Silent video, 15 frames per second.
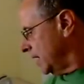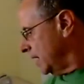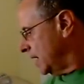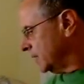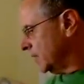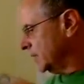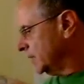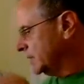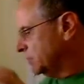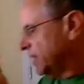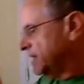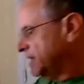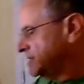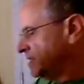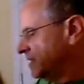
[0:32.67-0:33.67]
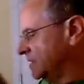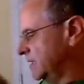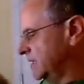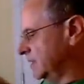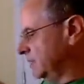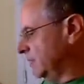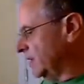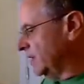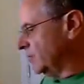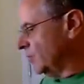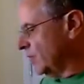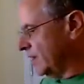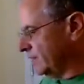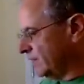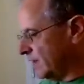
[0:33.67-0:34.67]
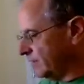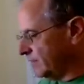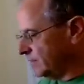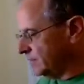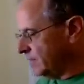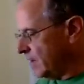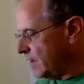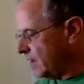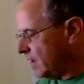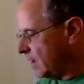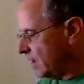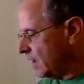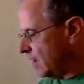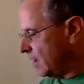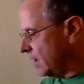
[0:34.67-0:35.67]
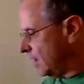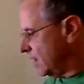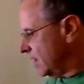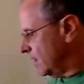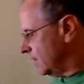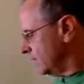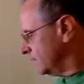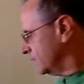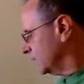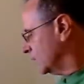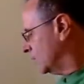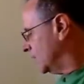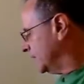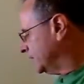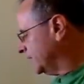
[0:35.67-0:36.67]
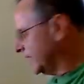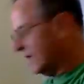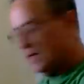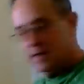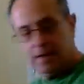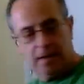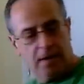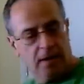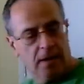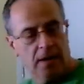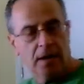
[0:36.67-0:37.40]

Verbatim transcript: I'm going to place it in the microwave oven for one minute.